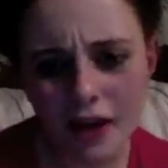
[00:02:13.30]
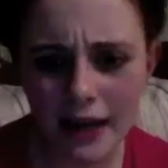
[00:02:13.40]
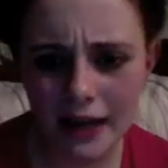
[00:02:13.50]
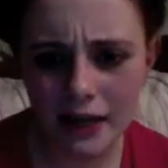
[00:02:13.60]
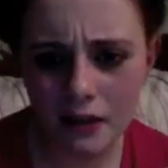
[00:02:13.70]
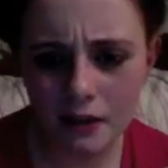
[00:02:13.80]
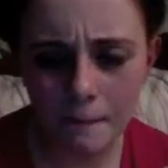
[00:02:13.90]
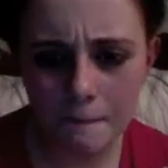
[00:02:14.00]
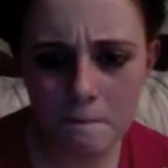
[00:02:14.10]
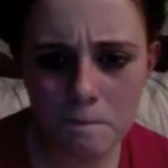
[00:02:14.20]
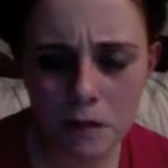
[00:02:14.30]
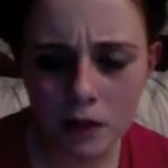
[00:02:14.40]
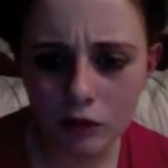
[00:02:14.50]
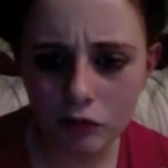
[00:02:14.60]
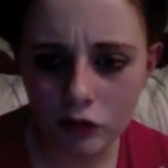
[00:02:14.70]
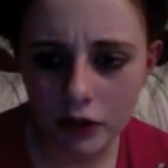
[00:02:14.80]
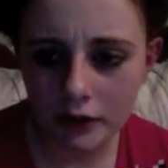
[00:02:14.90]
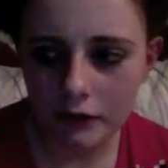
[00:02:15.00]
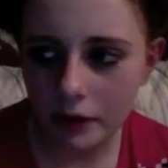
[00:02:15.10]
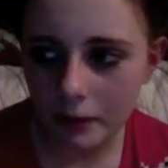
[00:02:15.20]
hate, like really,
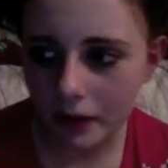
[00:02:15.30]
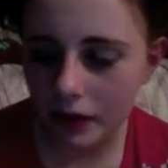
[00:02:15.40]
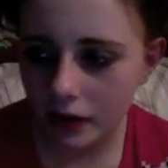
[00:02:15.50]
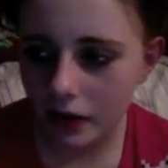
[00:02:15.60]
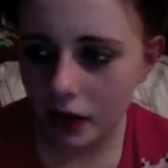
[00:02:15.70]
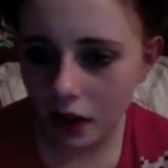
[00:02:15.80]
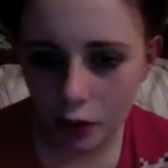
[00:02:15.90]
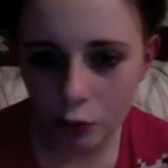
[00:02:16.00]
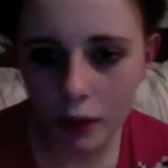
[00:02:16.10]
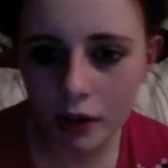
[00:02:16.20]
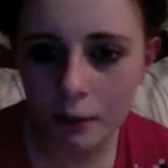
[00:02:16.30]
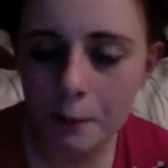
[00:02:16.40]
really badly, is when